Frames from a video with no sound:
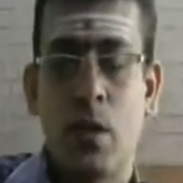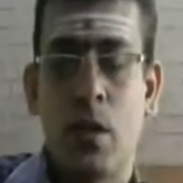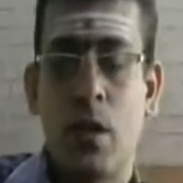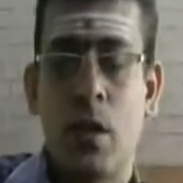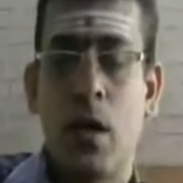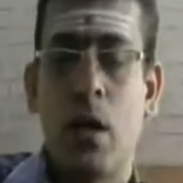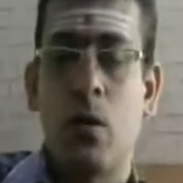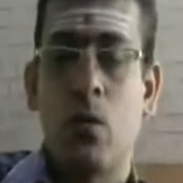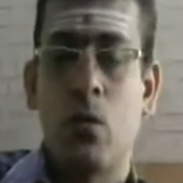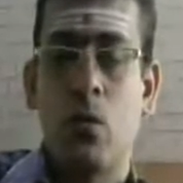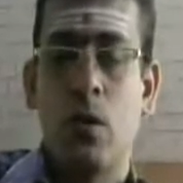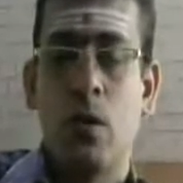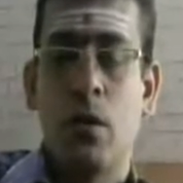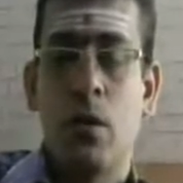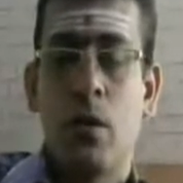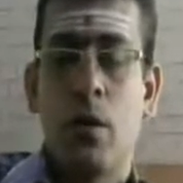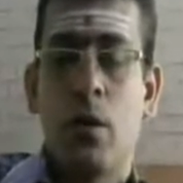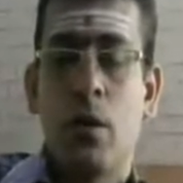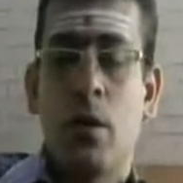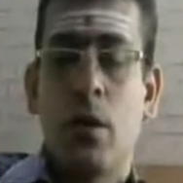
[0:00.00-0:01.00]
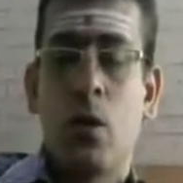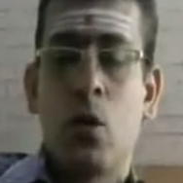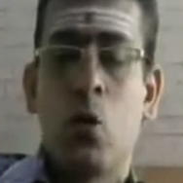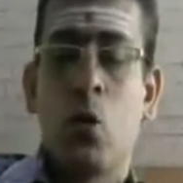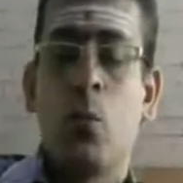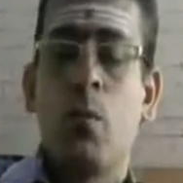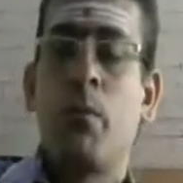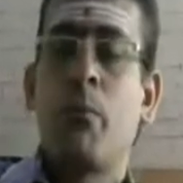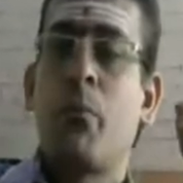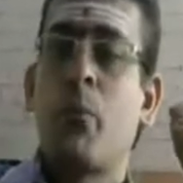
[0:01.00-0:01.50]
Now
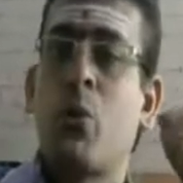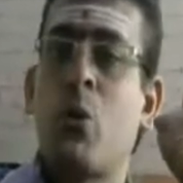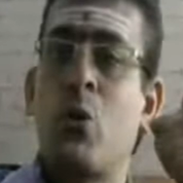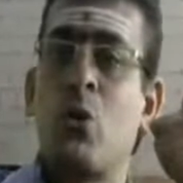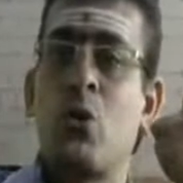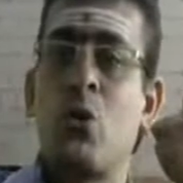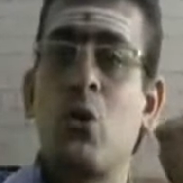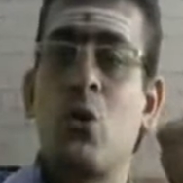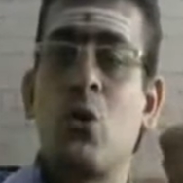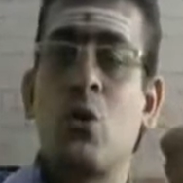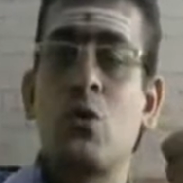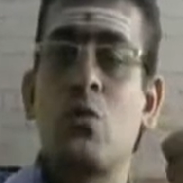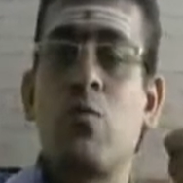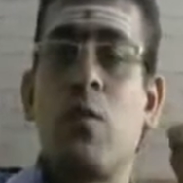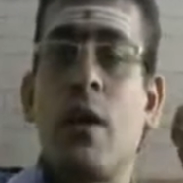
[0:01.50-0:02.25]
to produce